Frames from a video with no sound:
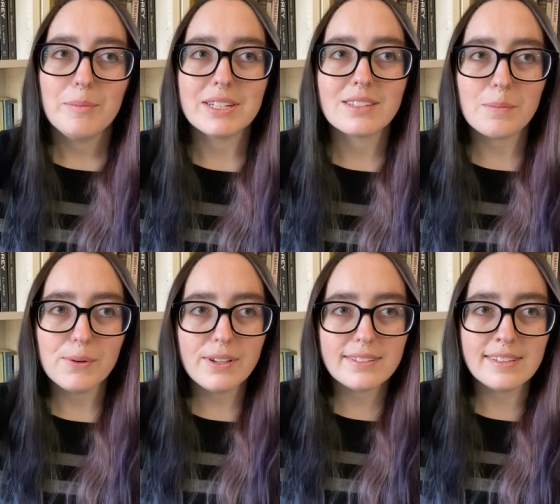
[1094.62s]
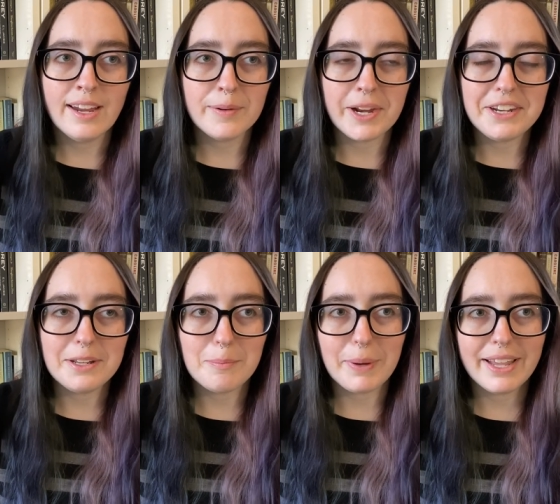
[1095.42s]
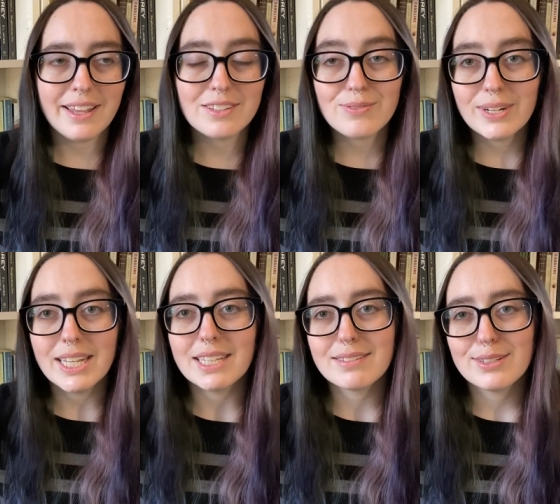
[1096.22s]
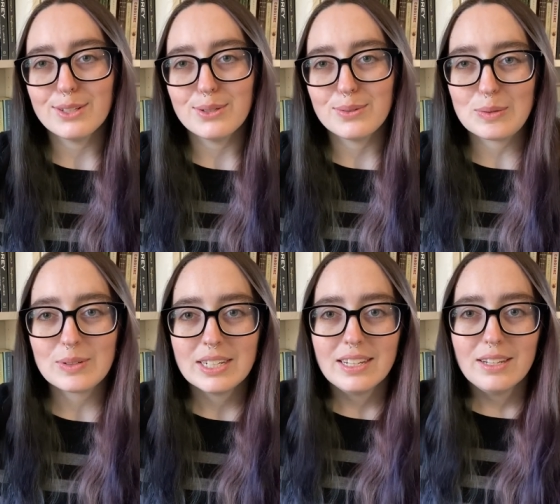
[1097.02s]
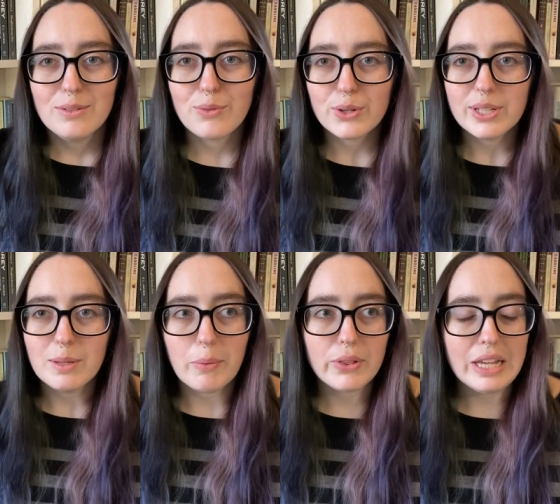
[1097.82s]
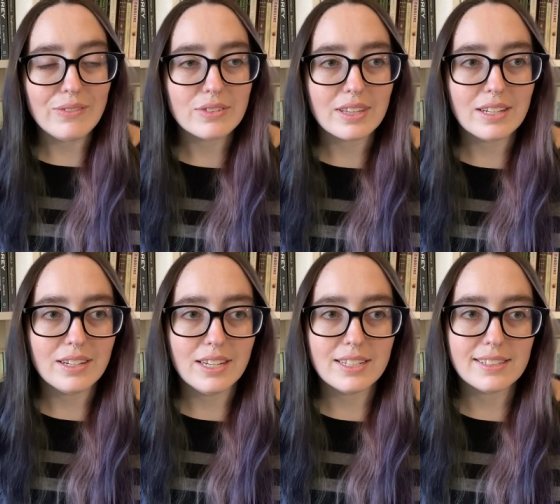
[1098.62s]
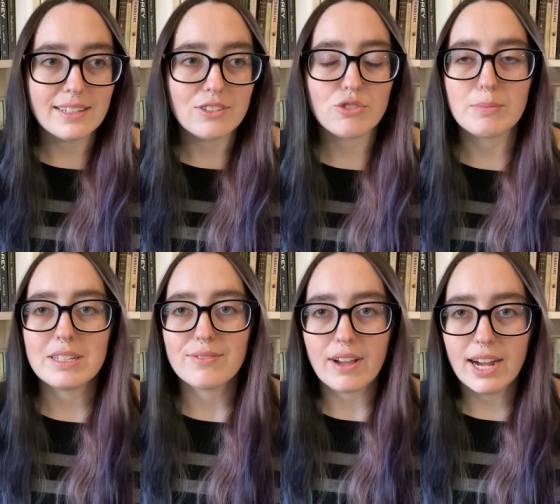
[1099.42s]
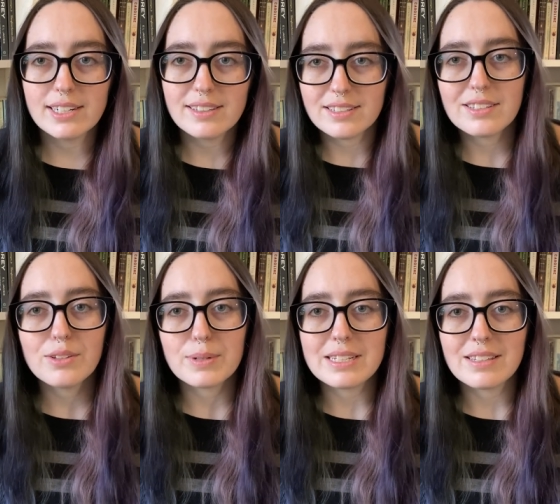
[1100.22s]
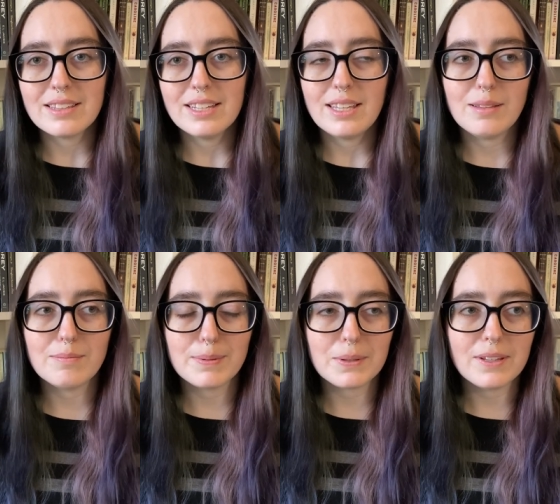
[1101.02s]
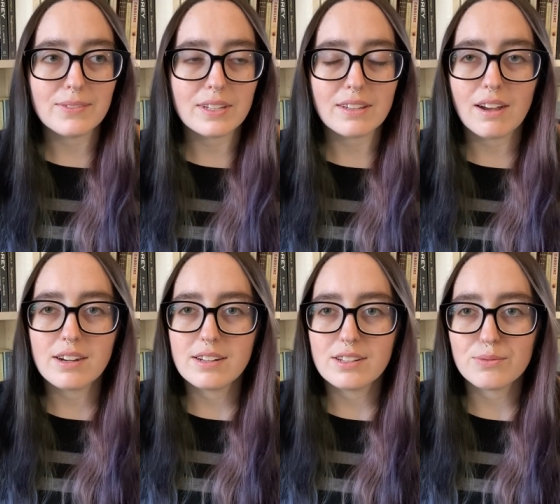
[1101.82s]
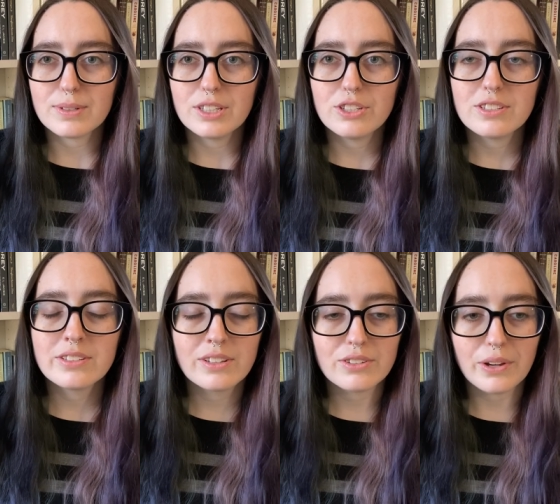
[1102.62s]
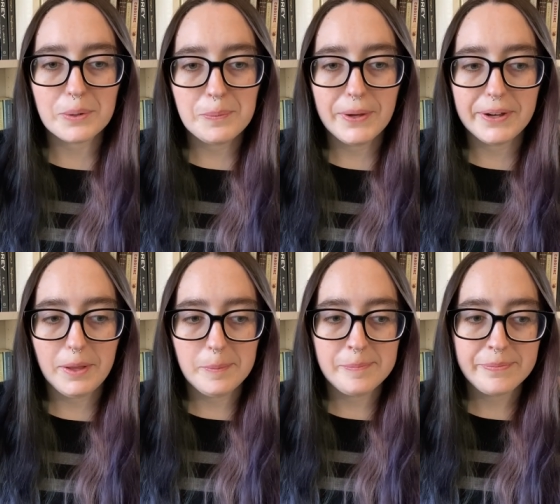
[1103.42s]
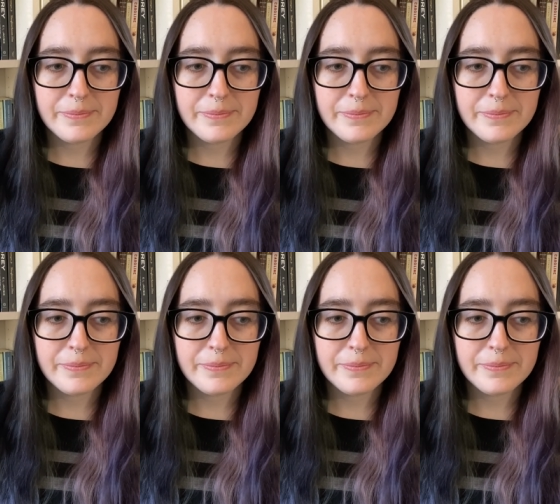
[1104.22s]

because the book is narrated by his friend who fully believes that he is an instrument of God and this is the reason that he believes in God and is religious. So, um,